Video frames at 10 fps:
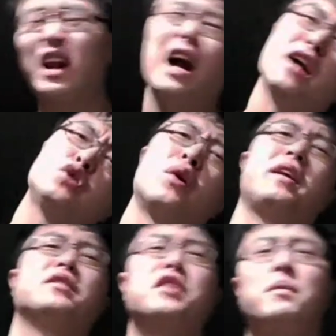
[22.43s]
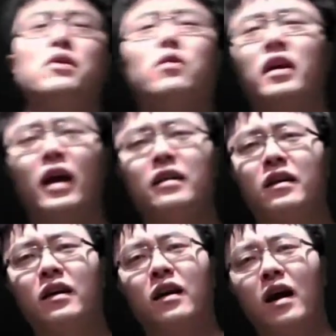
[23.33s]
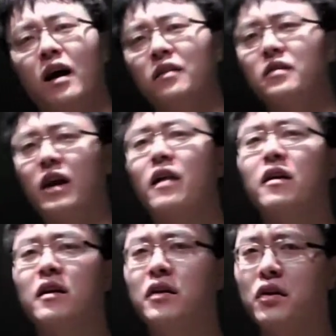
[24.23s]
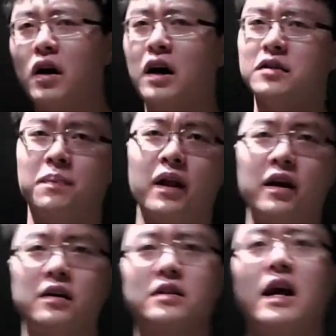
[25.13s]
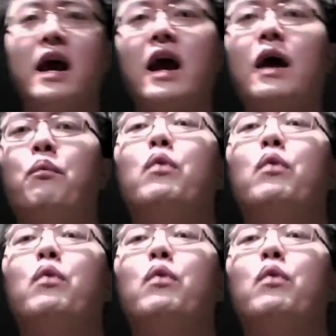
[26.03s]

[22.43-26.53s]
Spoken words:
I joined in summer 2018. Together, us players, we